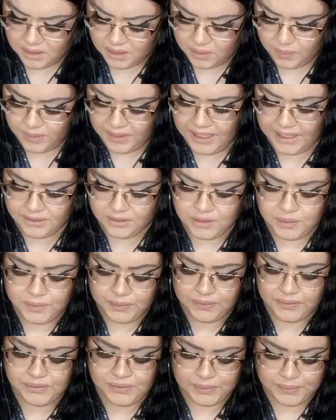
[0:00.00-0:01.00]
We got Two
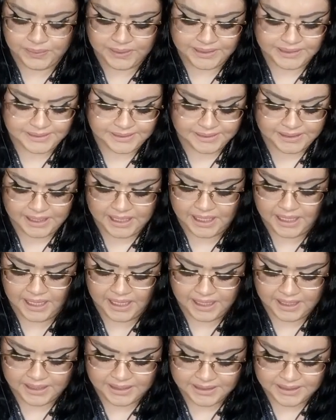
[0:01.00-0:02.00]
of Swords
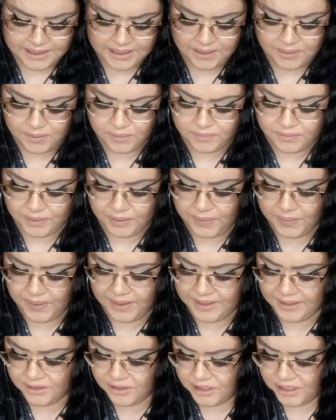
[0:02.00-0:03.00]
and for
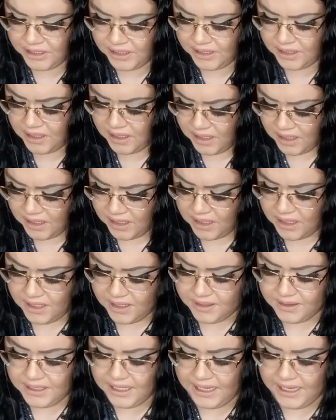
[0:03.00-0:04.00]
energy,
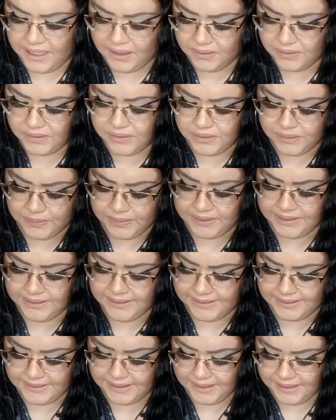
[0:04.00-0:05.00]
the Eight of
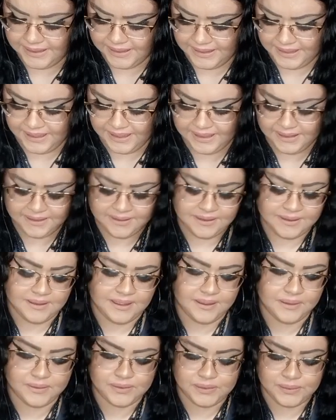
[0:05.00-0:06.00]
Swords and the
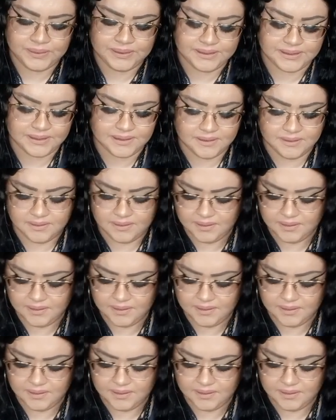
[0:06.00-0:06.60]
Nine of Swords.